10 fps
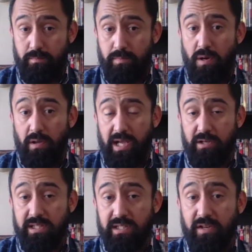Paul
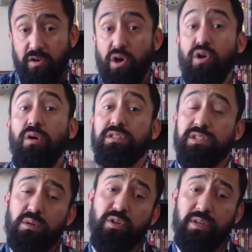Anderson later on called
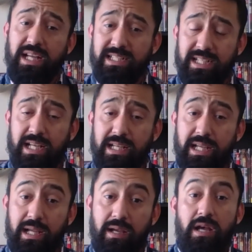Soldier in 1998.